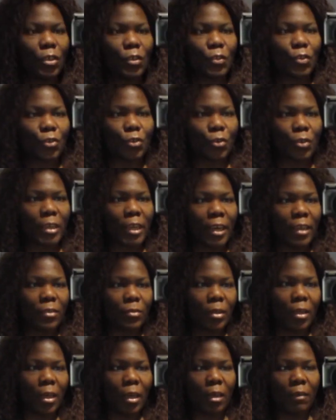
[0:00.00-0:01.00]
just to show you
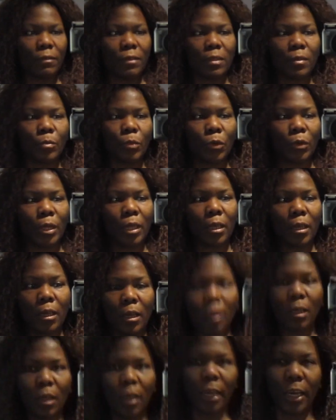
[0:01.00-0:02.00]
guys what I have this morning.
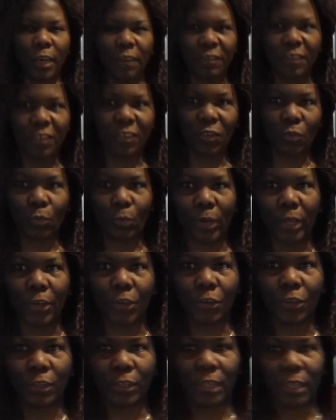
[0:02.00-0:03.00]
I have this
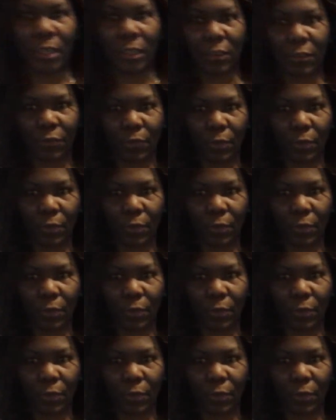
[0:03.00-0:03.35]
sweater that is